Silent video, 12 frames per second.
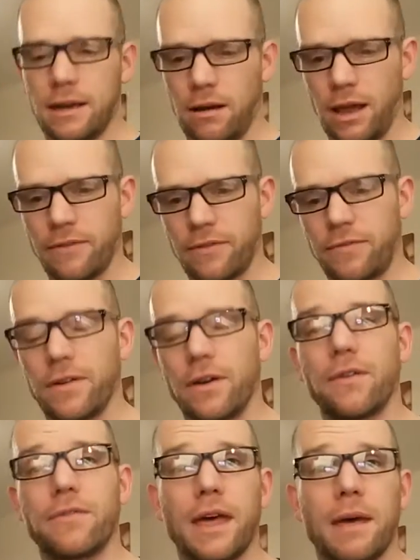and I have a
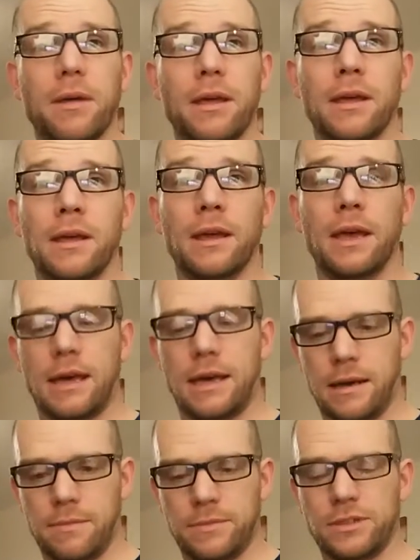fear of them.
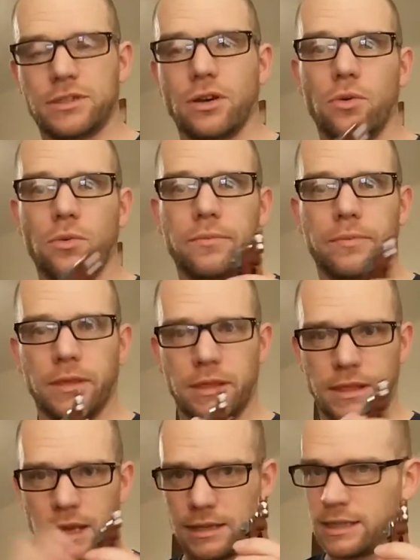So
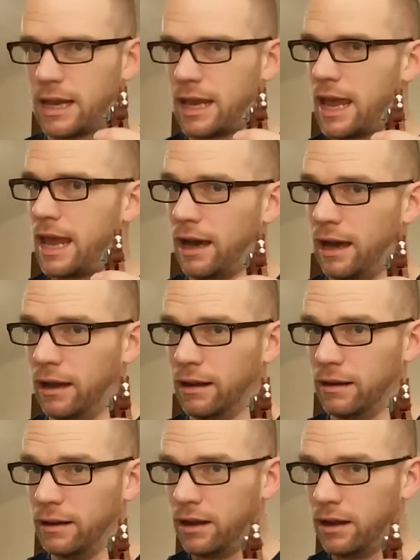they stay here,